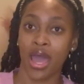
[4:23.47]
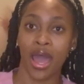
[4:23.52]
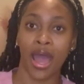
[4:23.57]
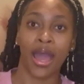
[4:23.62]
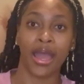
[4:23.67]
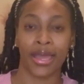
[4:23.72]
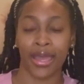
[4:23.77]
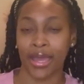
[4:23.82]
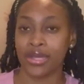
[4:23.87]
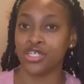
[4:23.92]
I
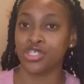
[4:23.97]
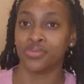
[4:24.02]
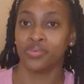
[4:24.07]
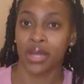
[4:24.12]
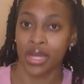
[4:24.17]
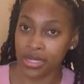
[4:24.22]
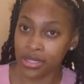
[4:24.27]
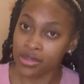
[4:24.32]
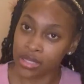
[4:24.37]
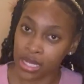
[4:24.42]
can't do
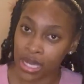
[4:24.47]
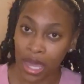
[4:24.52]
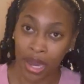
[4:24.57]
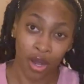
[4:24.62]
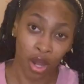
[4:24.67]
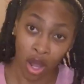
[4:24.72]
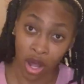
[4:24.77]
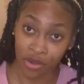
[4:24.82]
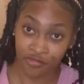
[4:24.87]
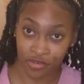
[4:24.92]
anything at
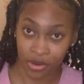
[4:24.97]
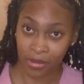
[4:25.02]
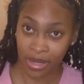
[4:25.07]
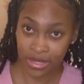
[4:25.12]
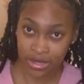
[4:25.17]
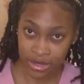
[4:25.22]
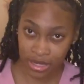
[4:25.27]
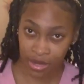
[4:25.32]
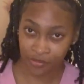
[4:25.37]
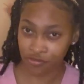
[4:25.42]
all for
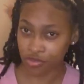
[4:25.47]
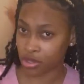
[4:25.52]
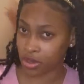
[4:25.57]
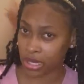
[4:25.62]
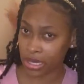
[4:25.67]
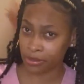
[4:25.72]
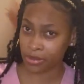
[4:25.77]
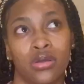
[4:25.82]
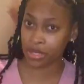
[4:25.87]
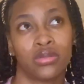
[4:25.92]
myself. You know what I
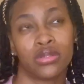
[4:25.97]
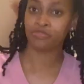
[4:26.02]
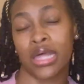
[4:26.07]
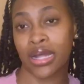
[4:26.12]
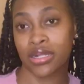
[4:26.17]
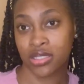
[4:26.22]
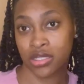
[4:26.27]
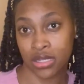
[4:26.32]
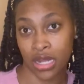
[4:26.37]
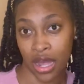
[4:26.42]
mean?
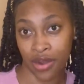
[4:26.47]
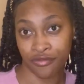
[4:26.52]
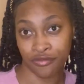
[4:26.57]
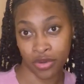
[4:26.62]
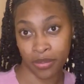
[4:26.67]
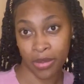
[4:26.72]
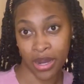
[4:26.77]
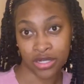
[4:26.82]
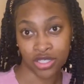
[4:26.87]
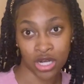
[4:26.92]
That's that for
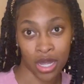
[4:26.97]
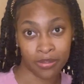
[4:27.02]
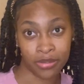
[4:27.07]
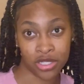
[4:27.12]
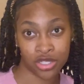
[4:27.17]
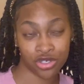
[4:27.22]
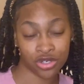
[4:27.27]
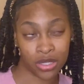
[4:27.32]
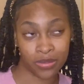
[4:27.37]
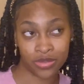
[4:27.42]
my job
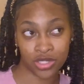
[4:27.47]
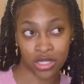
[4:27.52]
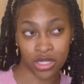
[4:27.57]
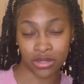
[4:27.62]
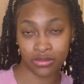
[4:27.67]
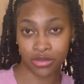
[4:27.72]
description.